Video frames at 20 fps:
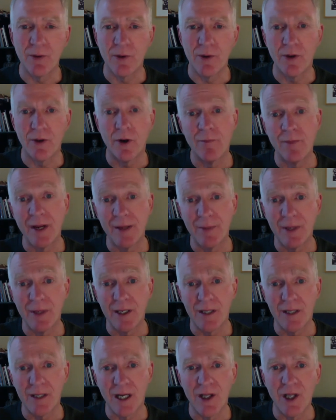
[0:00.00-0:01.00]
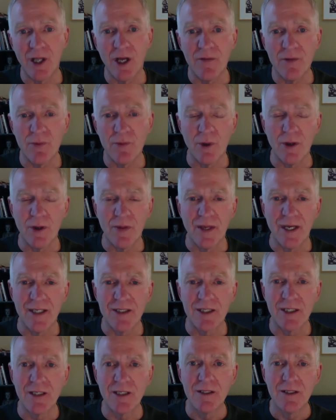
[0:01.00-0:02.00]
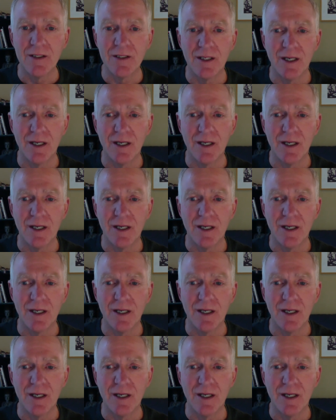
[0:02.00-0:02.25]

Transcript: or maybe a loved one that's